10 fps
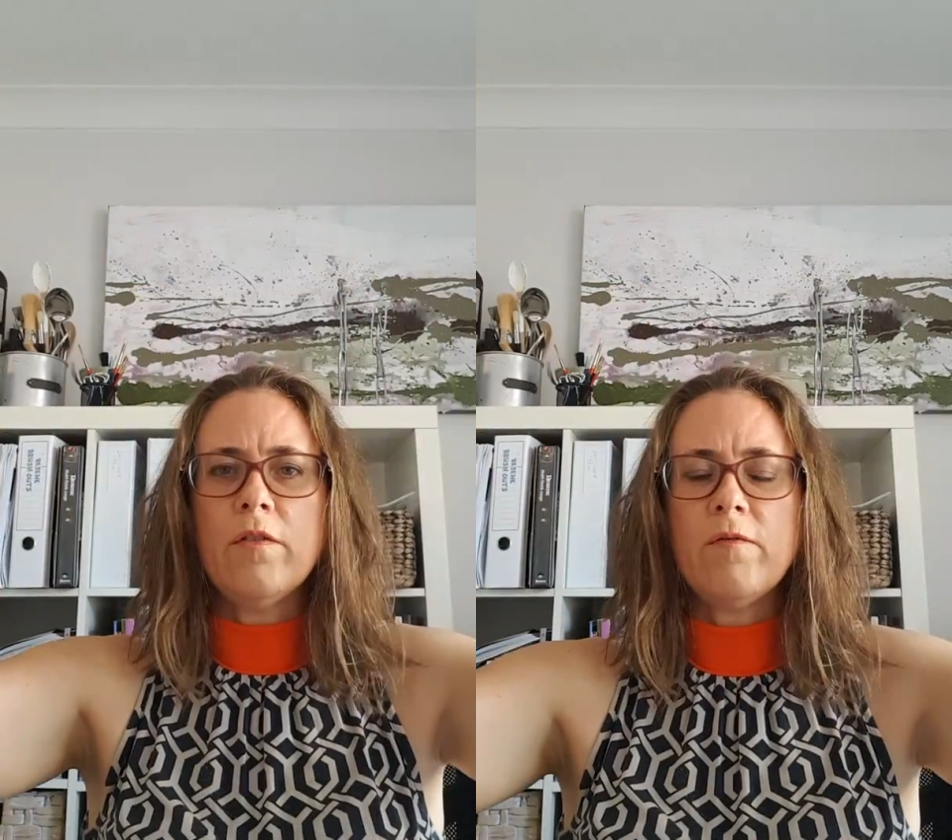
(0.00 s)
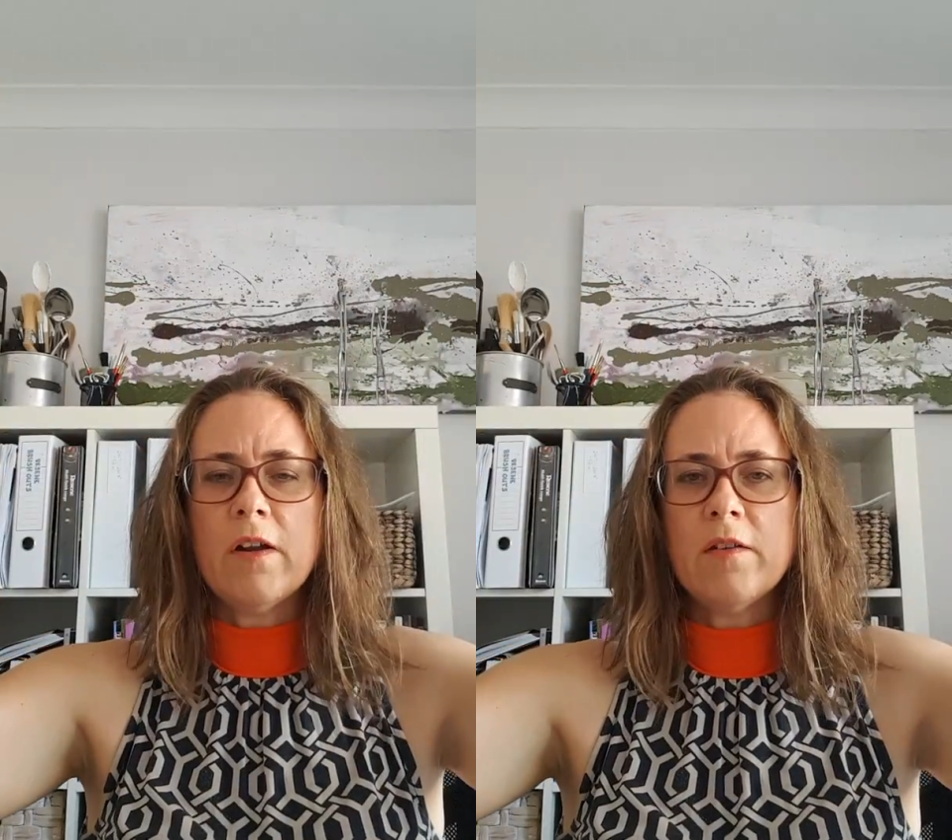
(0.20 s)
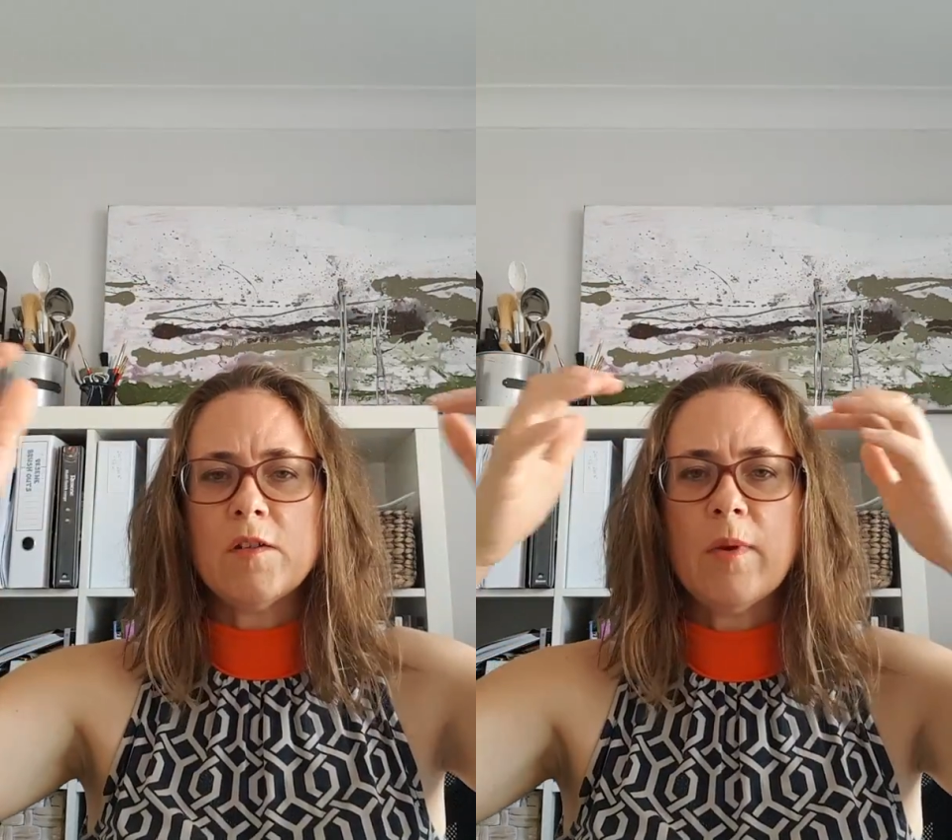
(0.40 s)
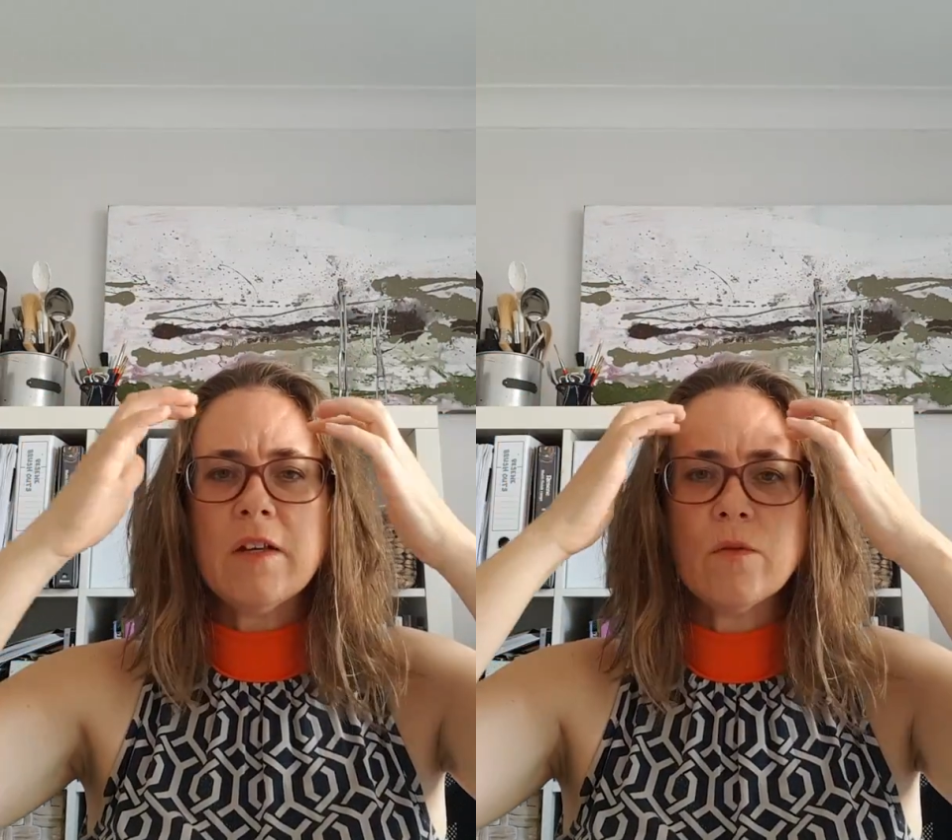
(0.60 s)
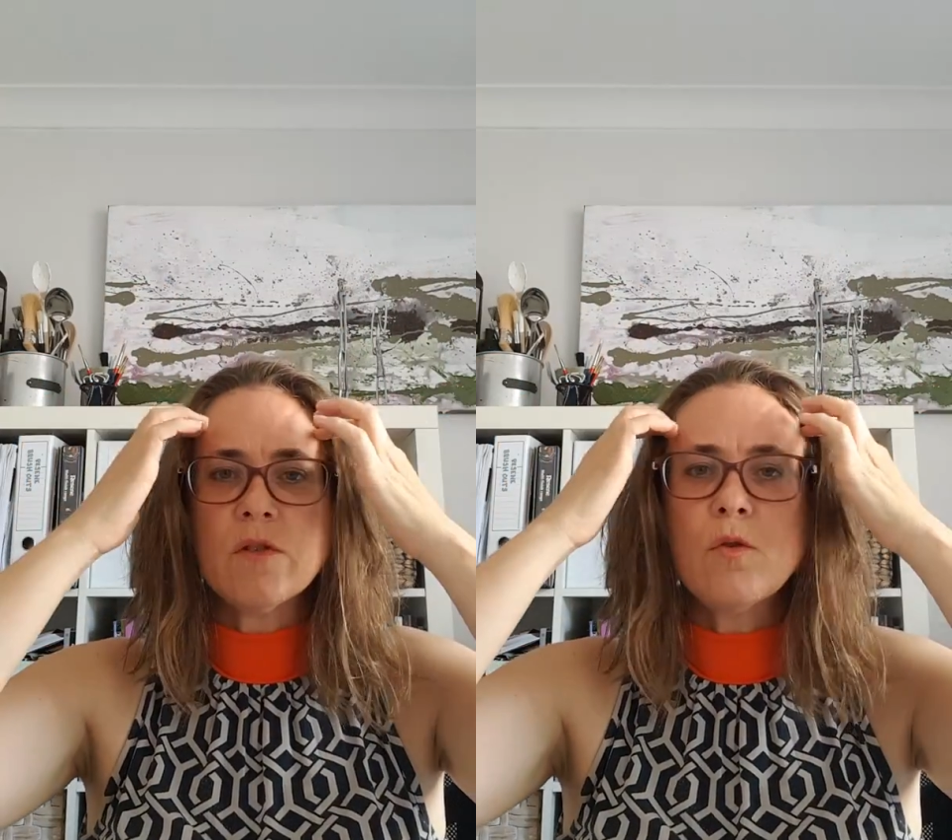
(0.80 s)
of the front of the
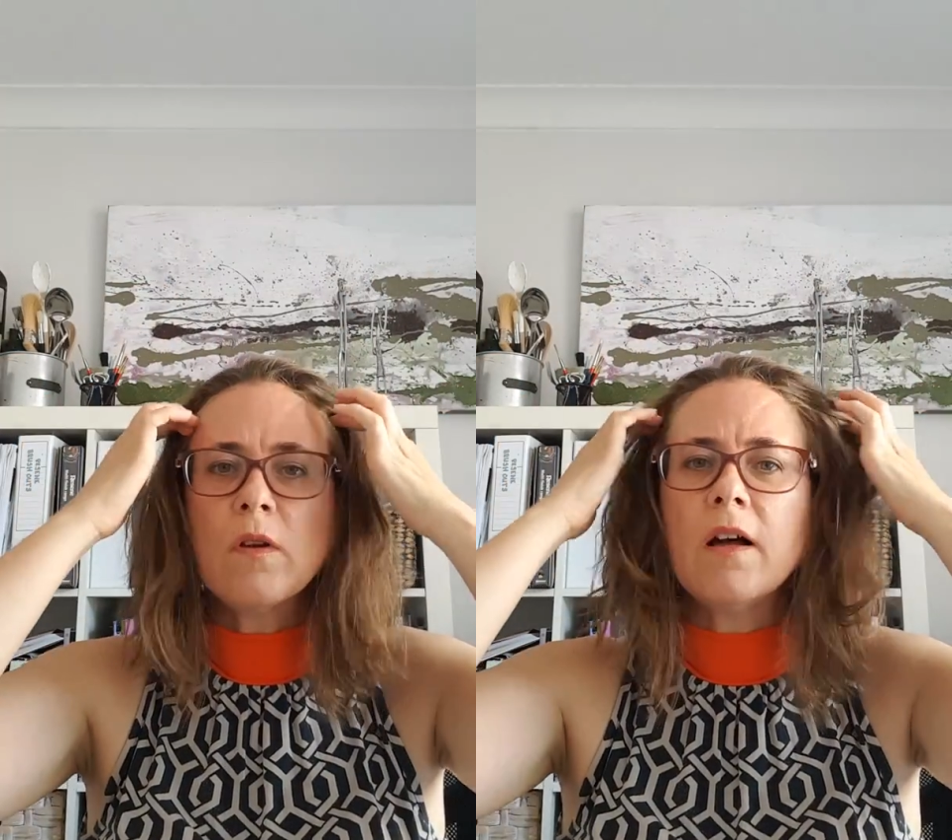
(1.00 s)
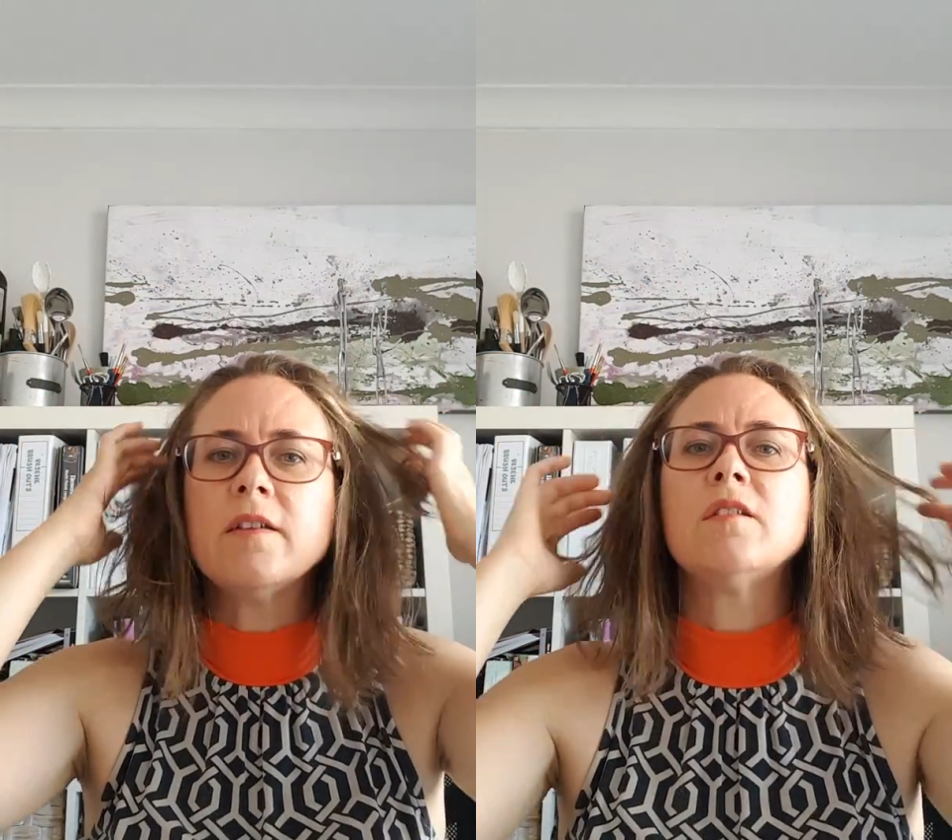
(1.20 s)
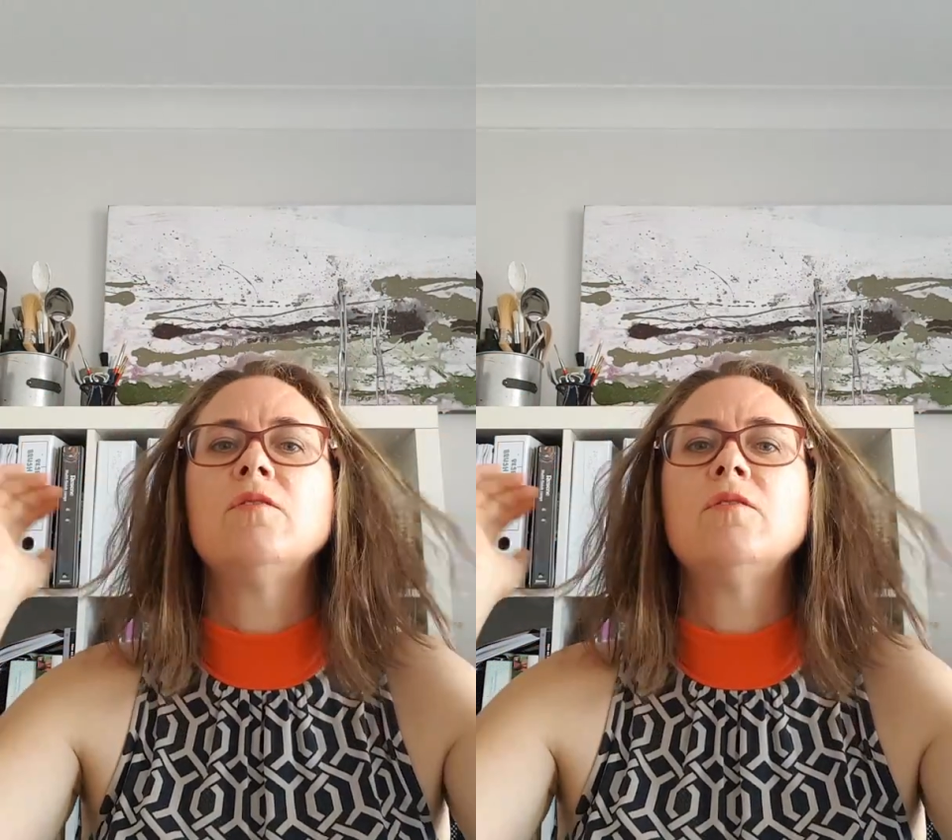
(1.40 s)
space was all glass.